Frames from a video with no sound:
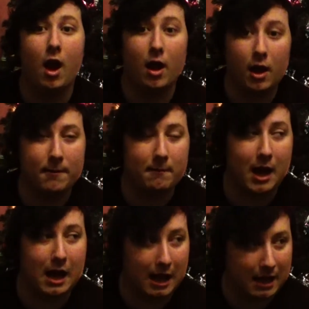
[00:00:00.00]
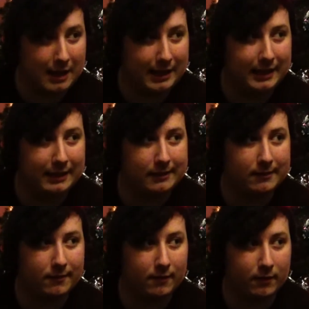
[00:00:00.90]
I
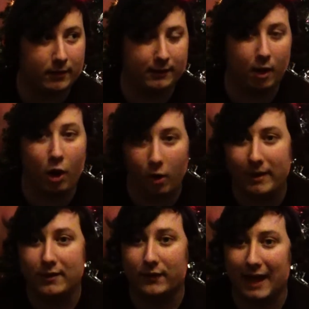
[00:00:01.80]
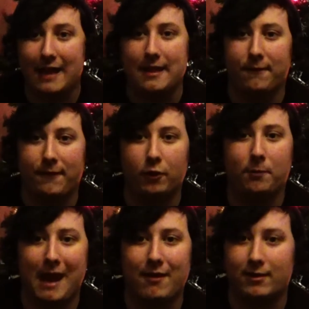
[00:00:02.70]
always forget that Phil's
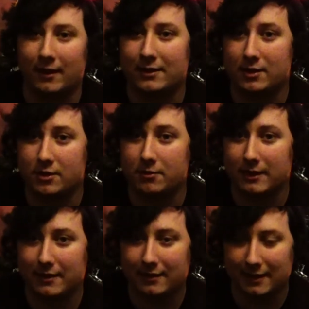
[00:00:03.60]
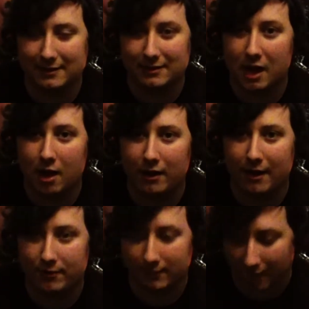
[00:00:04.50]
parents like to do this. It started
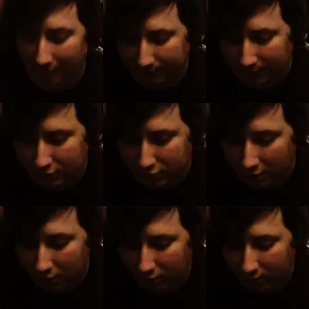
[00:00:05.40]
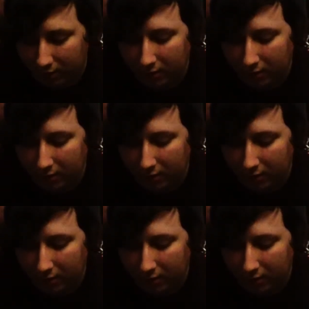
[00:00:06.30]
out as kind of a joke,